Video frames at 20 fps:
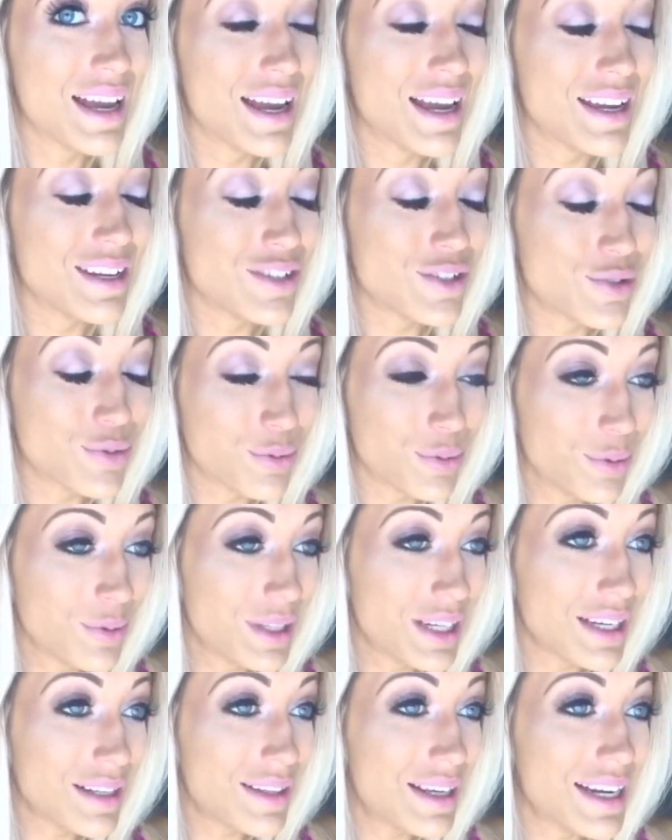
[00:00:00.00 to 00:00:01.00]
Truly,
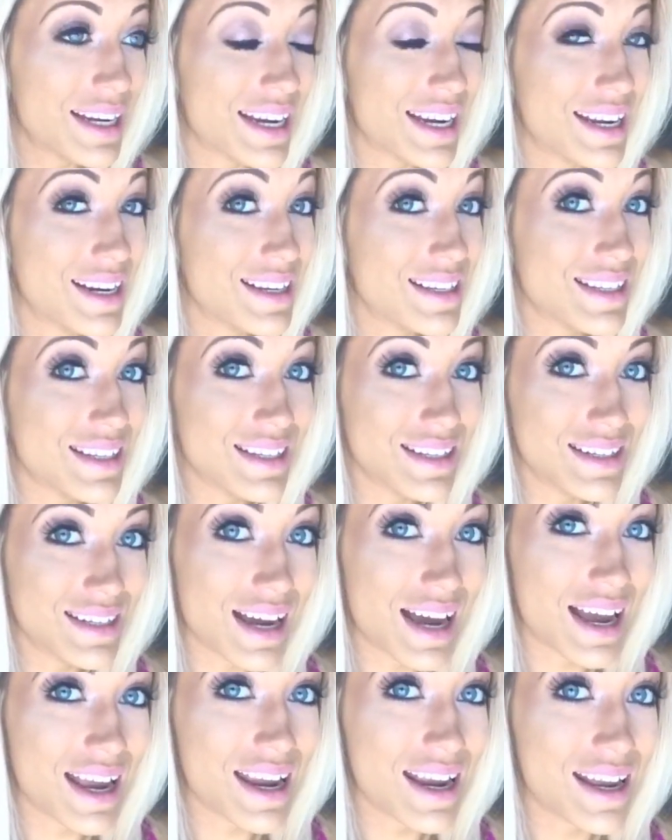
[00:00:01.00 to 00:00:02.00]
like, it is the
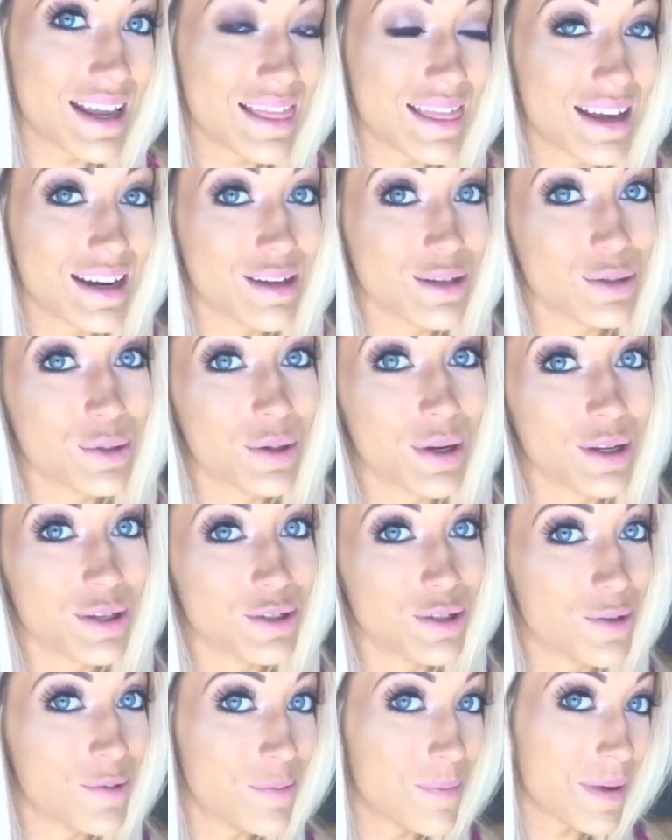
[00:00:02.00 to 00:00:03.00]
diet that is going to
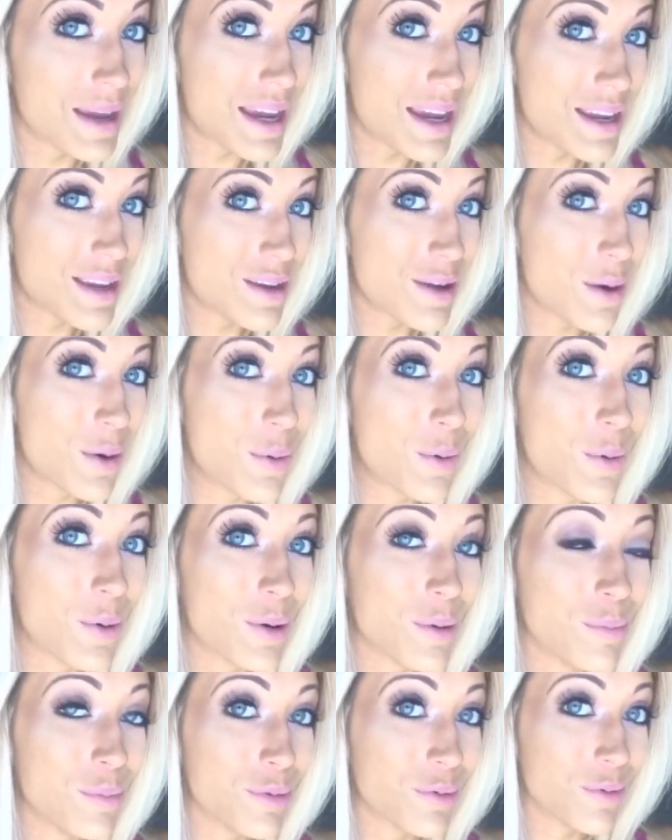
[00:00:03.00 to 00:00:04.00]
make or
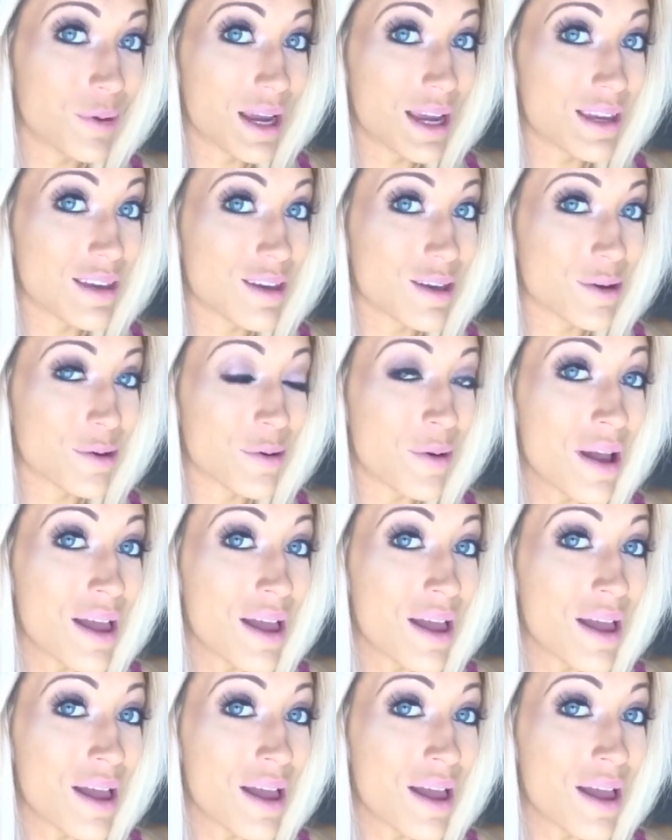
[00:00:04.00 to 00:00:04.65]
break you.